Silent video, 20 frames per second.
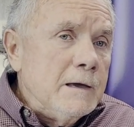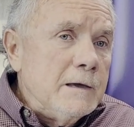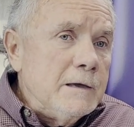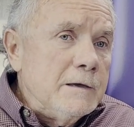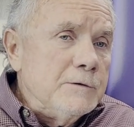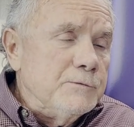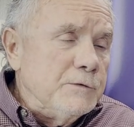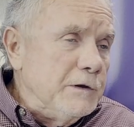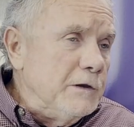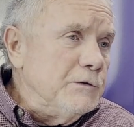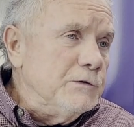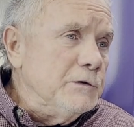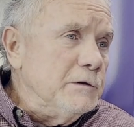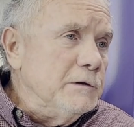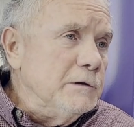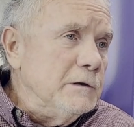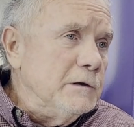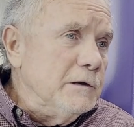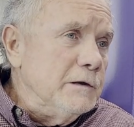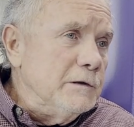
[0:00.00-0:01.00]
If it
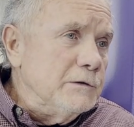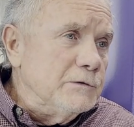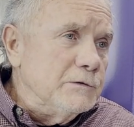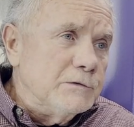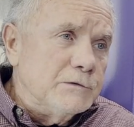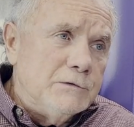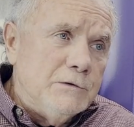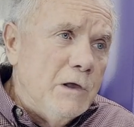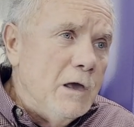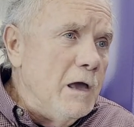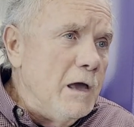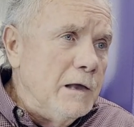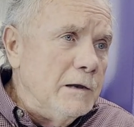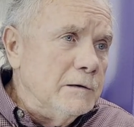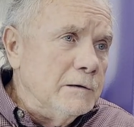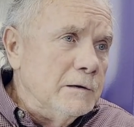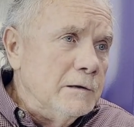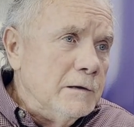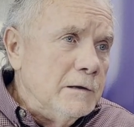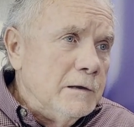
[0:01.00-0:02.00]
isn't, it's
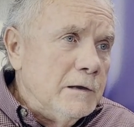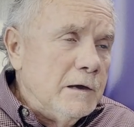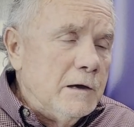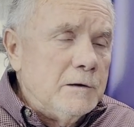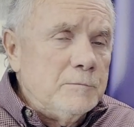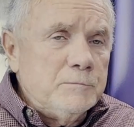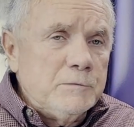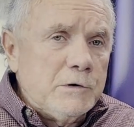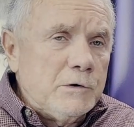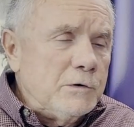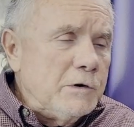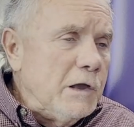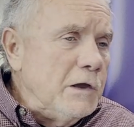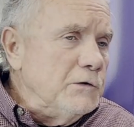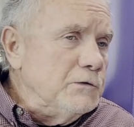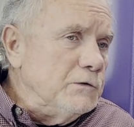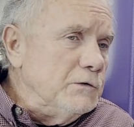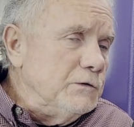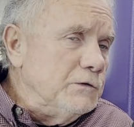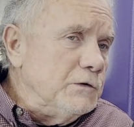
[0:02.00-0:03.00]
not.
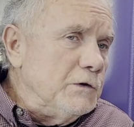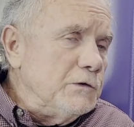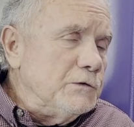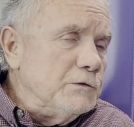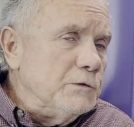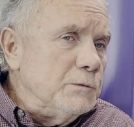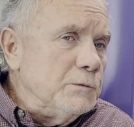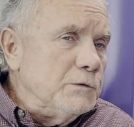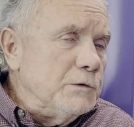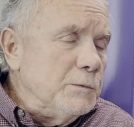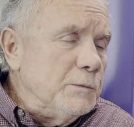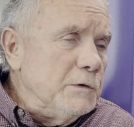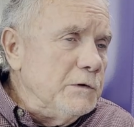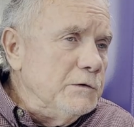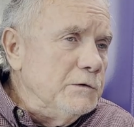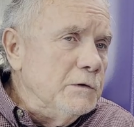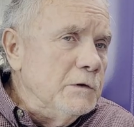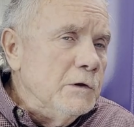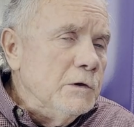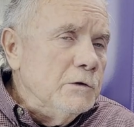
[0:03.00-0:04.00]
Irrigation systems, I
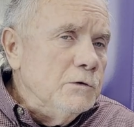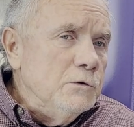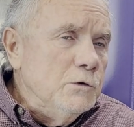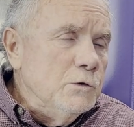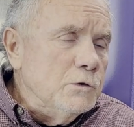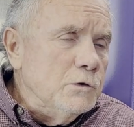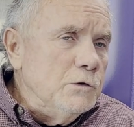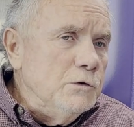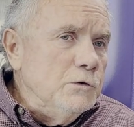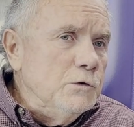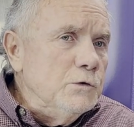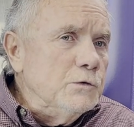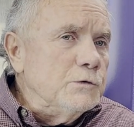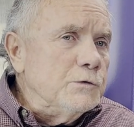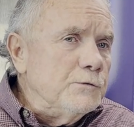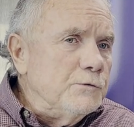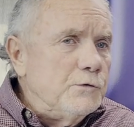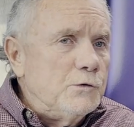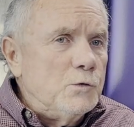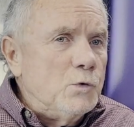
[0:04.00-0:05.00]
mean, you can
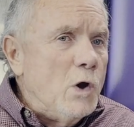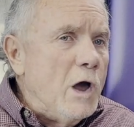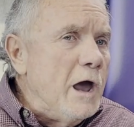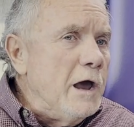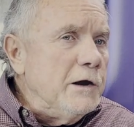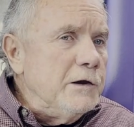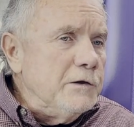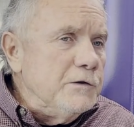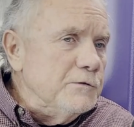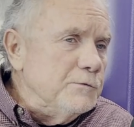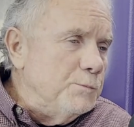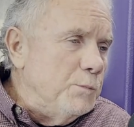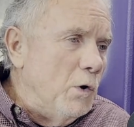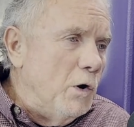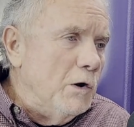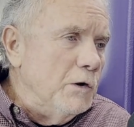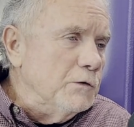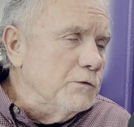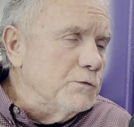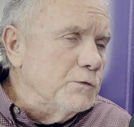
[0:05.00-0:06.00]
use a variety of
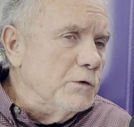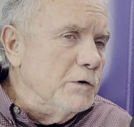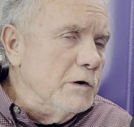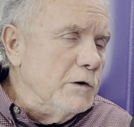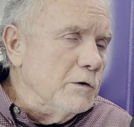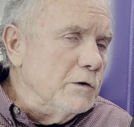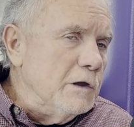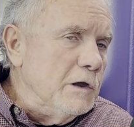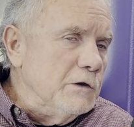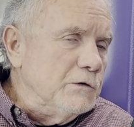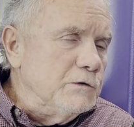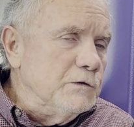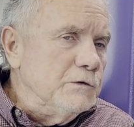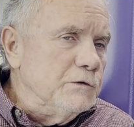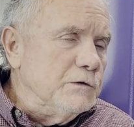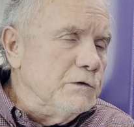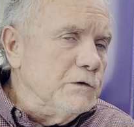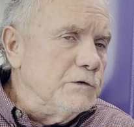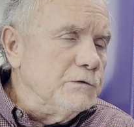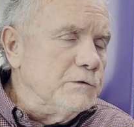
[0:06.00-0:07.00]
parts for an
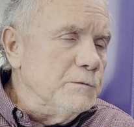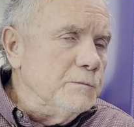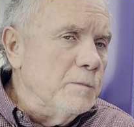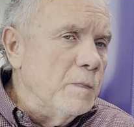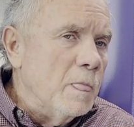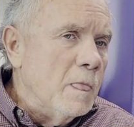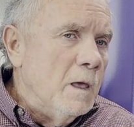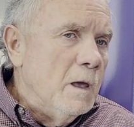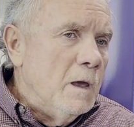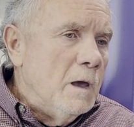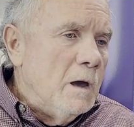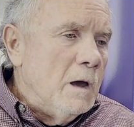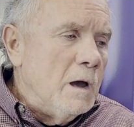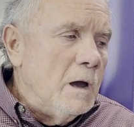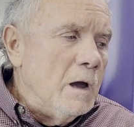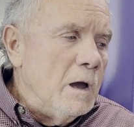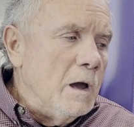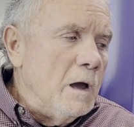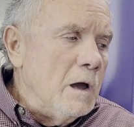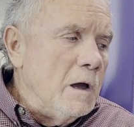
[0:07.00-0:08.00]
irrigation system.
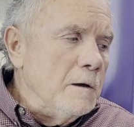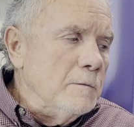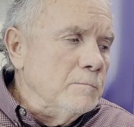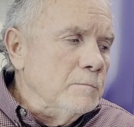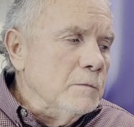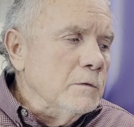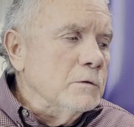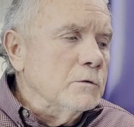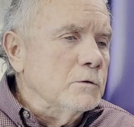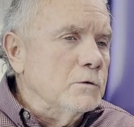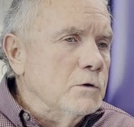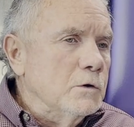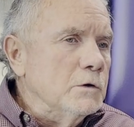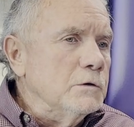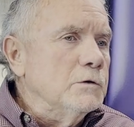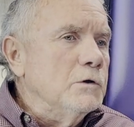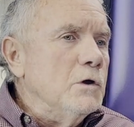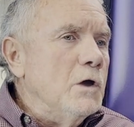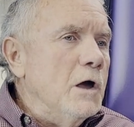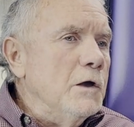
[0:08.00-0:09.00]

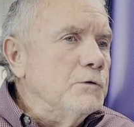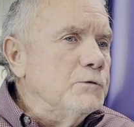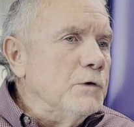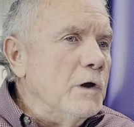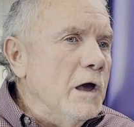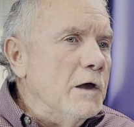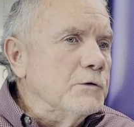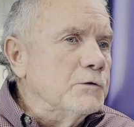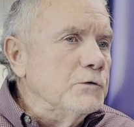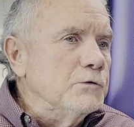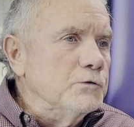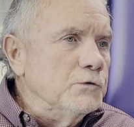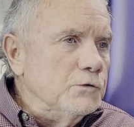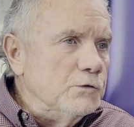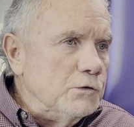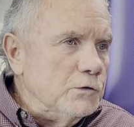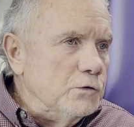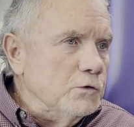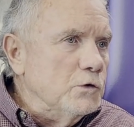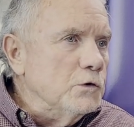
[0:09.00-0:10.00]
Good contractors
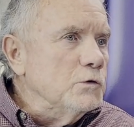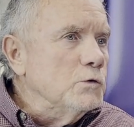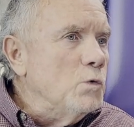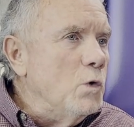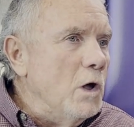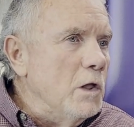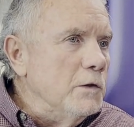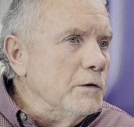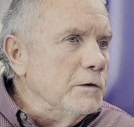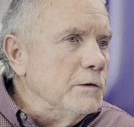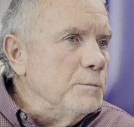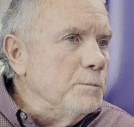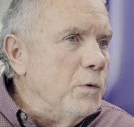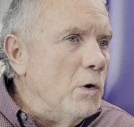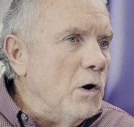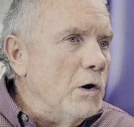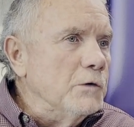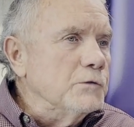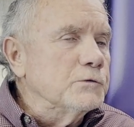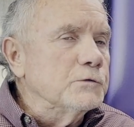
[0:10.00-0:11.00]
using good quality
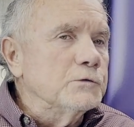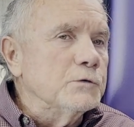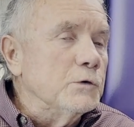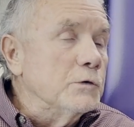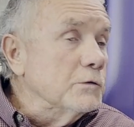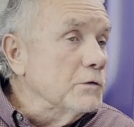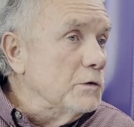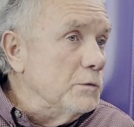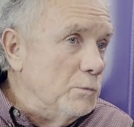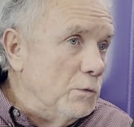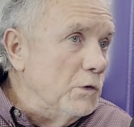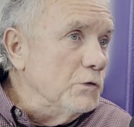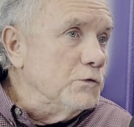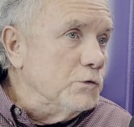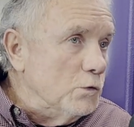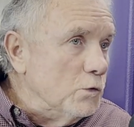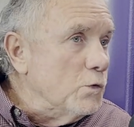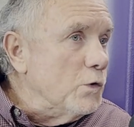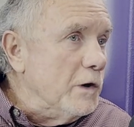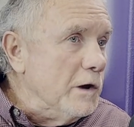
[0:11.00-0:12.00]
parts, sort of
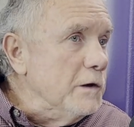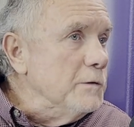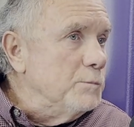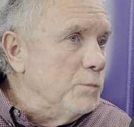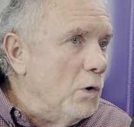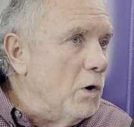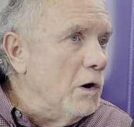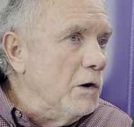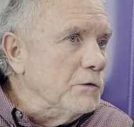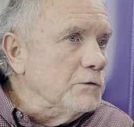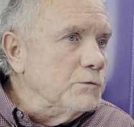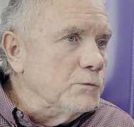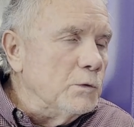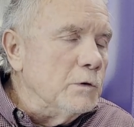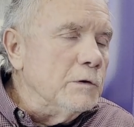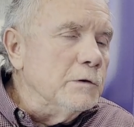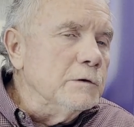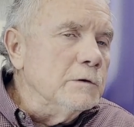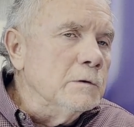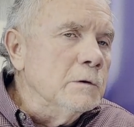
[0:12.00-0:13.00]
commercial grade parts,
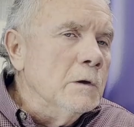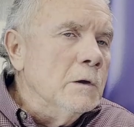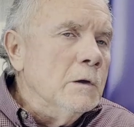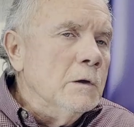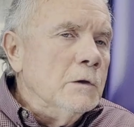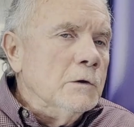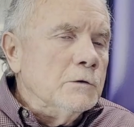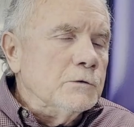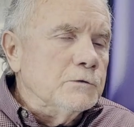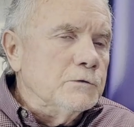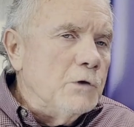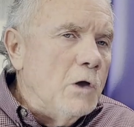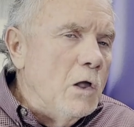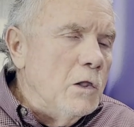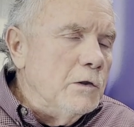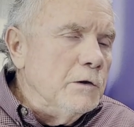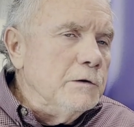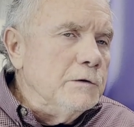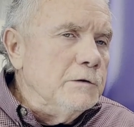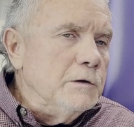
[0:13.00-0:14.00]
really
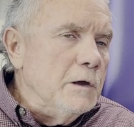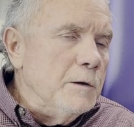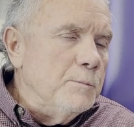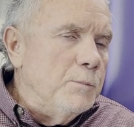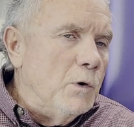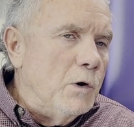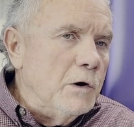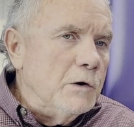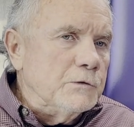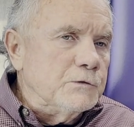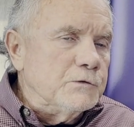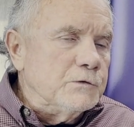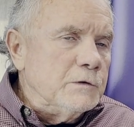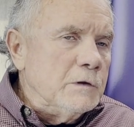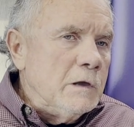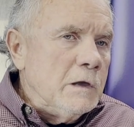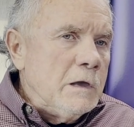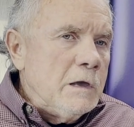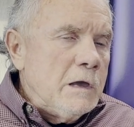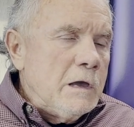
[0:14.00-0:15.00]
solid
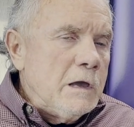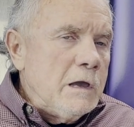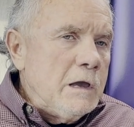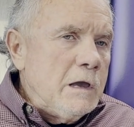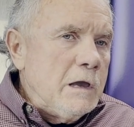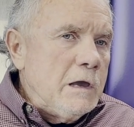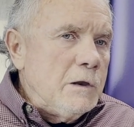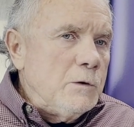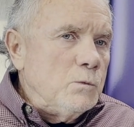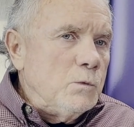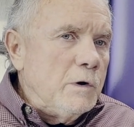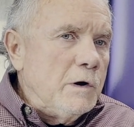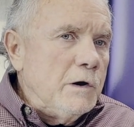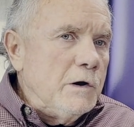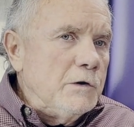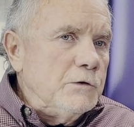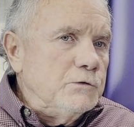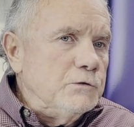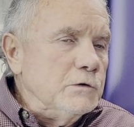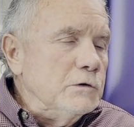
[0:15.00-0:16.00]
parts. And
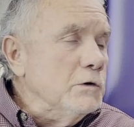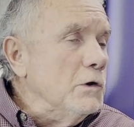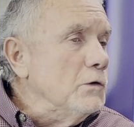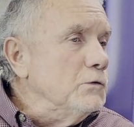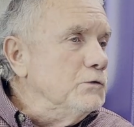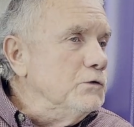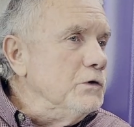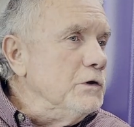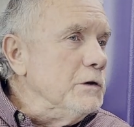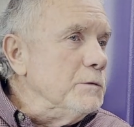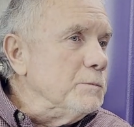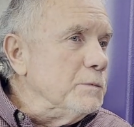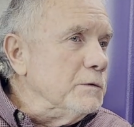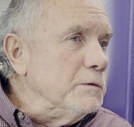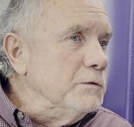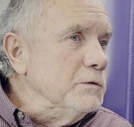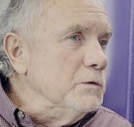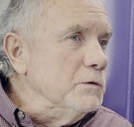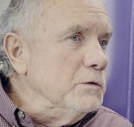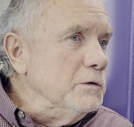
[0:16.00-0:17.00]
whereas you can go
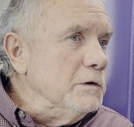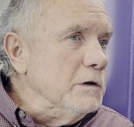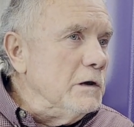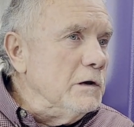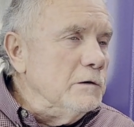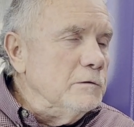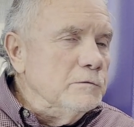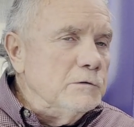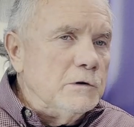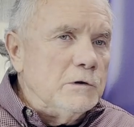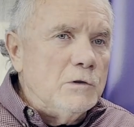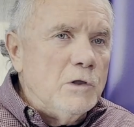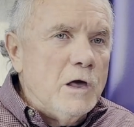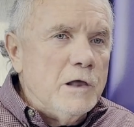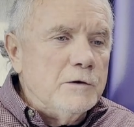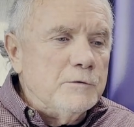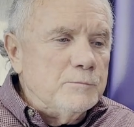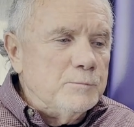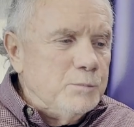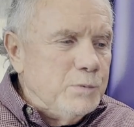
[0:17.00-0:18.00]
cheap, you can get a
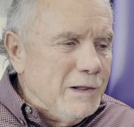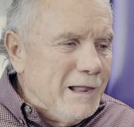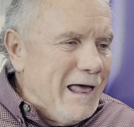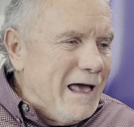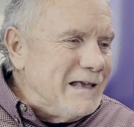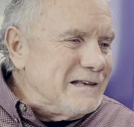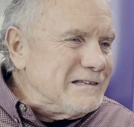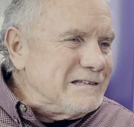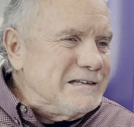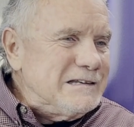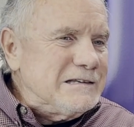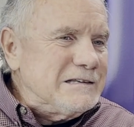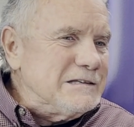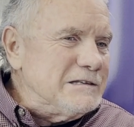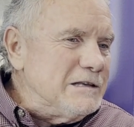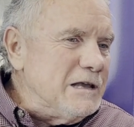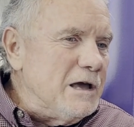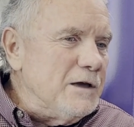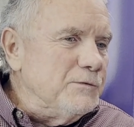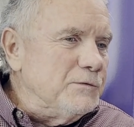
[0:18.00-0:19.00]
lot of plastic
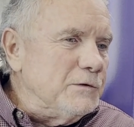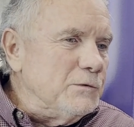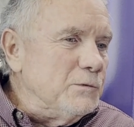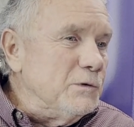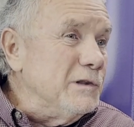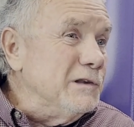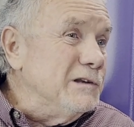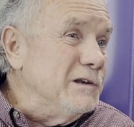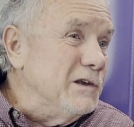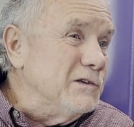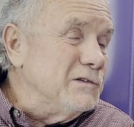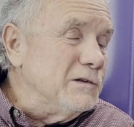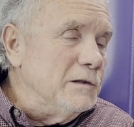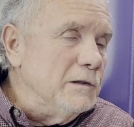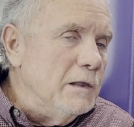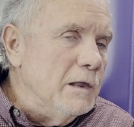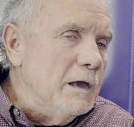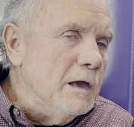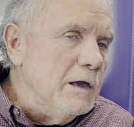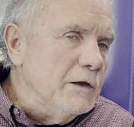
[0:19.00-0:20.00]
stuff that really
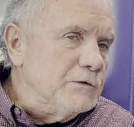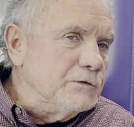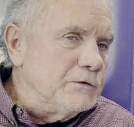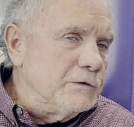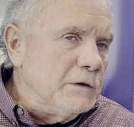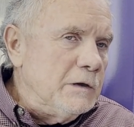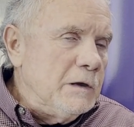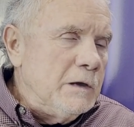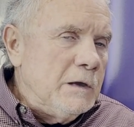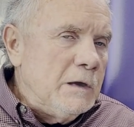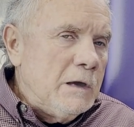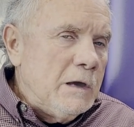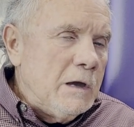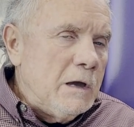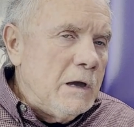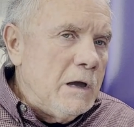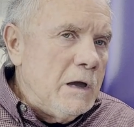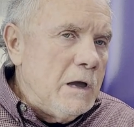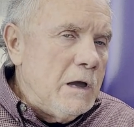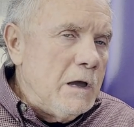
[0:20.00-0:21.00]
doesn't last.
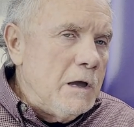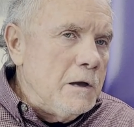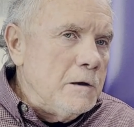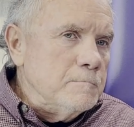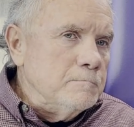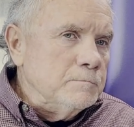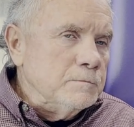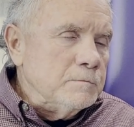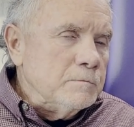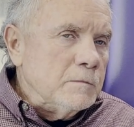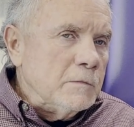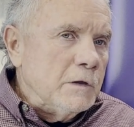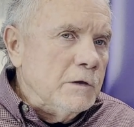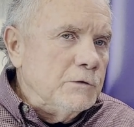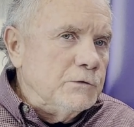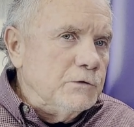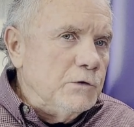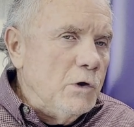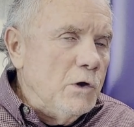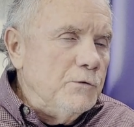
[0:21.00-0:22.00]

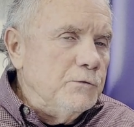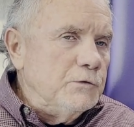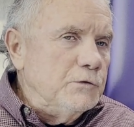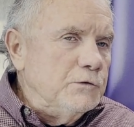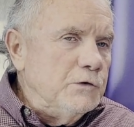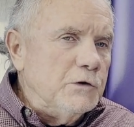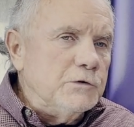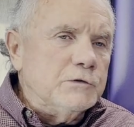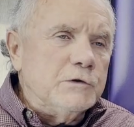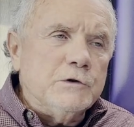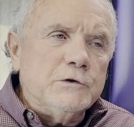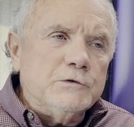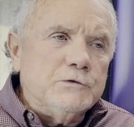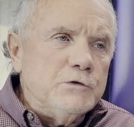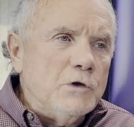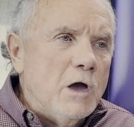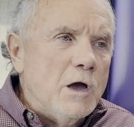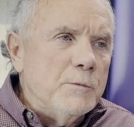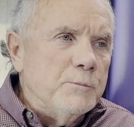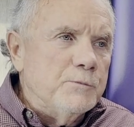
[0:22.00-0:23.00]
And so if you're just going to
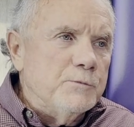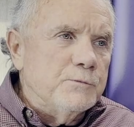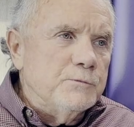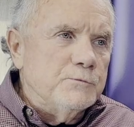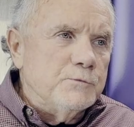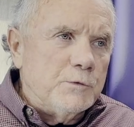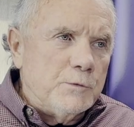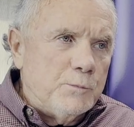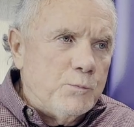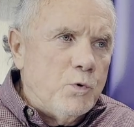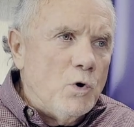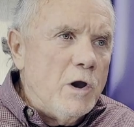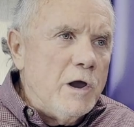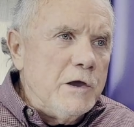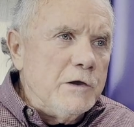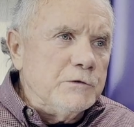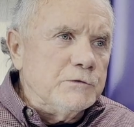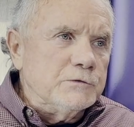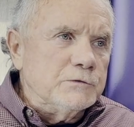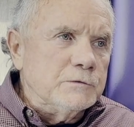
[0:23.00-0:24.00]
shop for
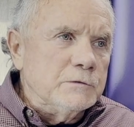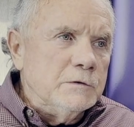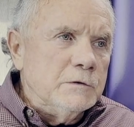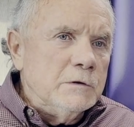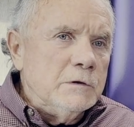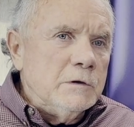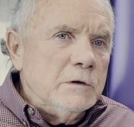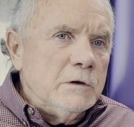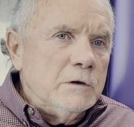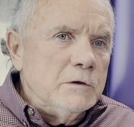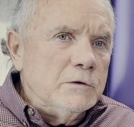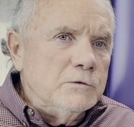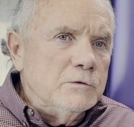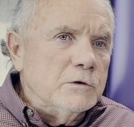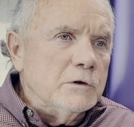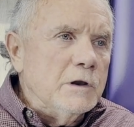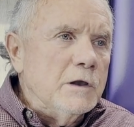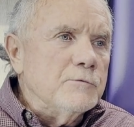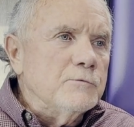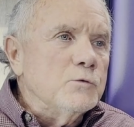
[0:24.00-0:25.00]
price,
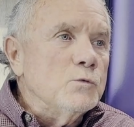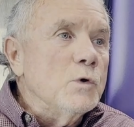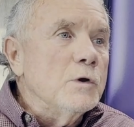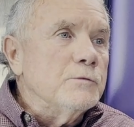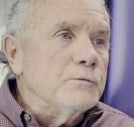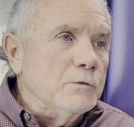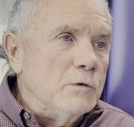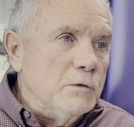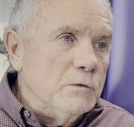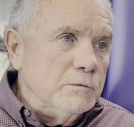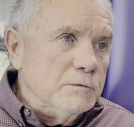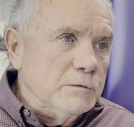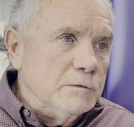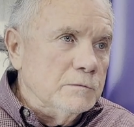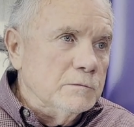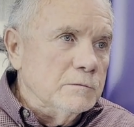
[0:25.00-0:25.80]
you're going to have a rough road.